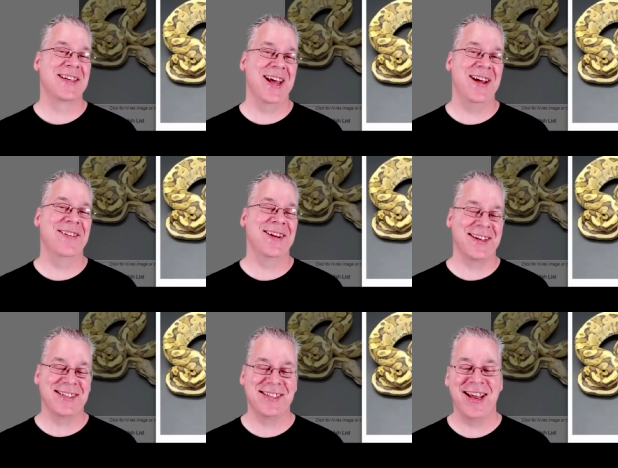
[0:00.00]
same
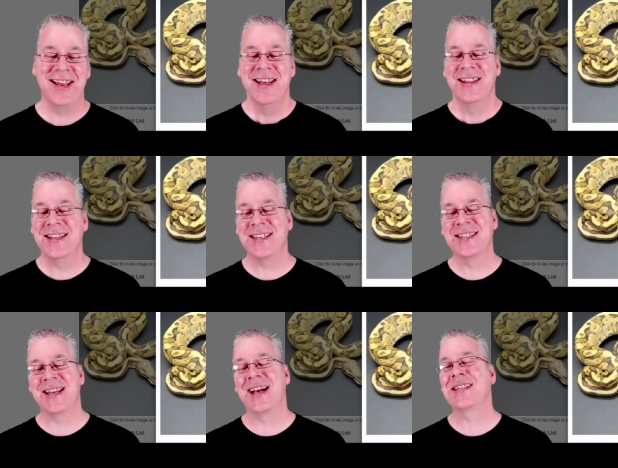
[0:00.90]
looking snake. This
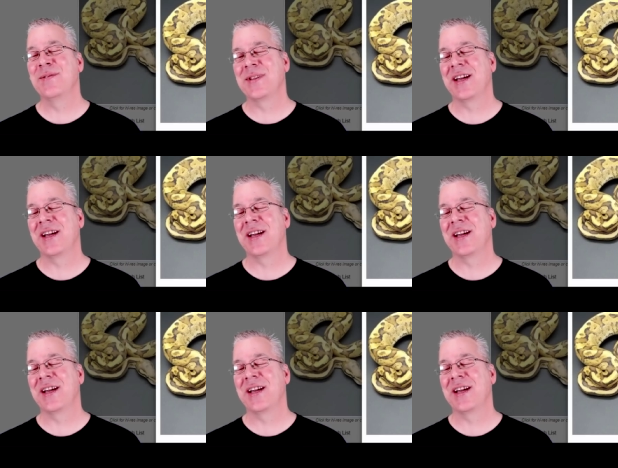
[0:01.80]
is actually what